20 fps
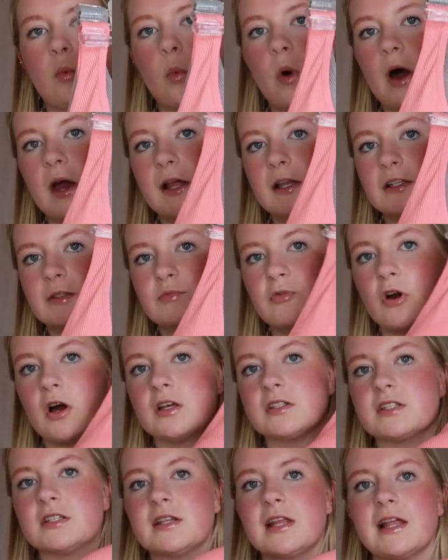wireless
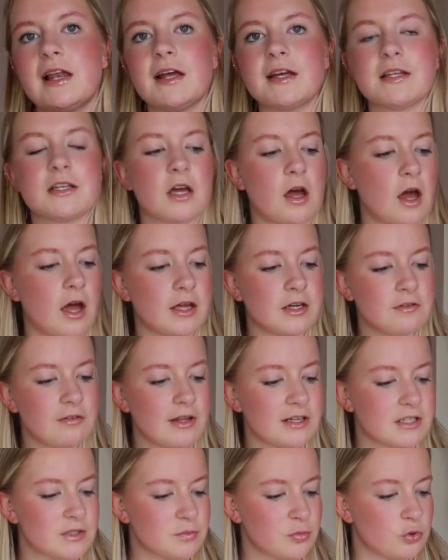bras, and they're like kind of
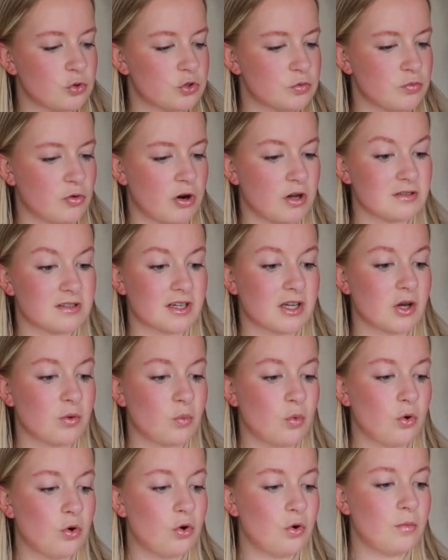like sports bras. Like, I
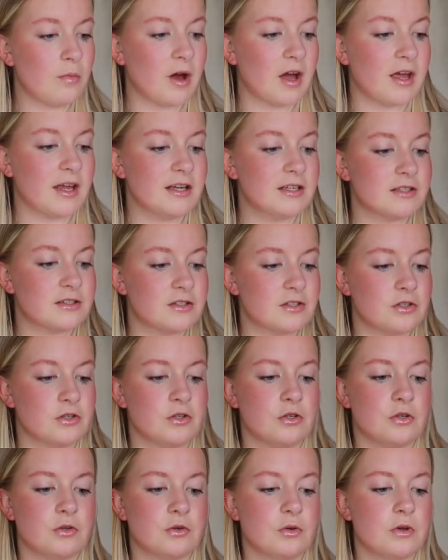wore mine
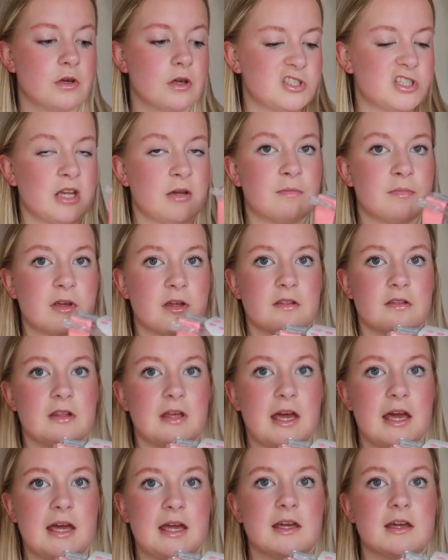to gym the other
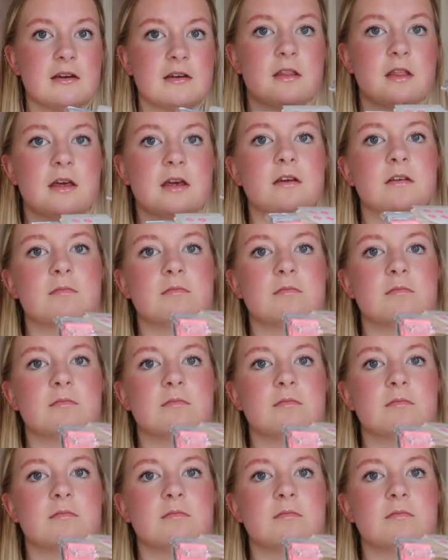day, like